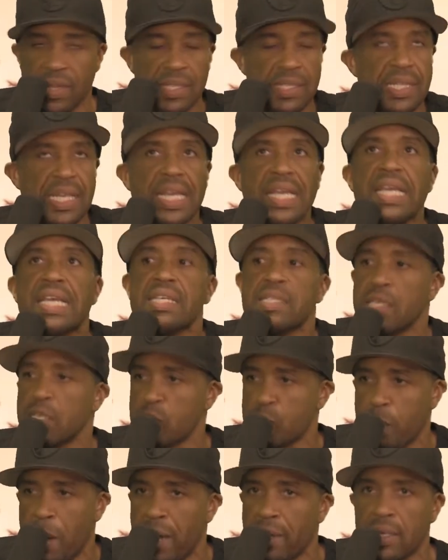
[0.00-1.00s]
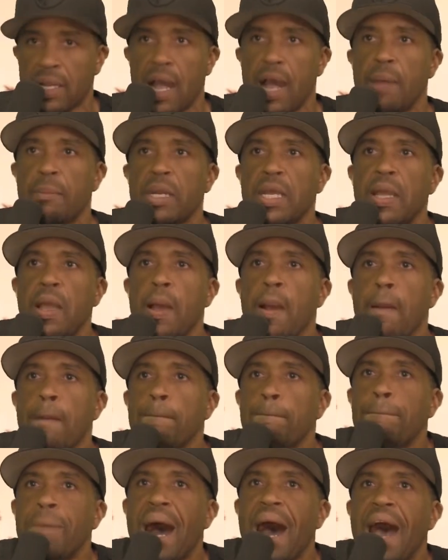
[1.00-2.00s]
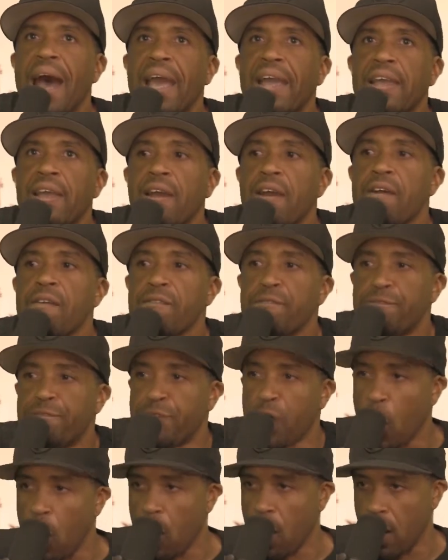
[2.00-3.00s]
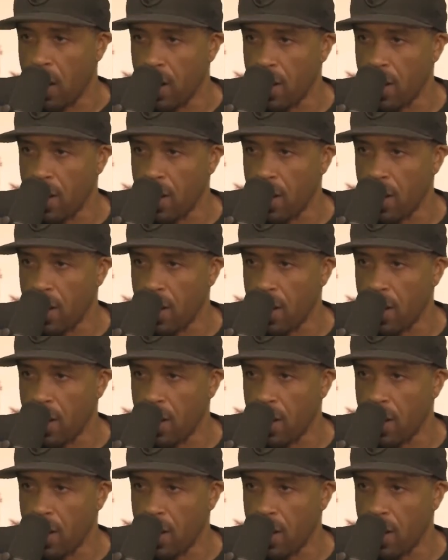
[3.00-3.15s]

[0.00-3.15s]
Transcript: It's the easiest spot in comedy by far.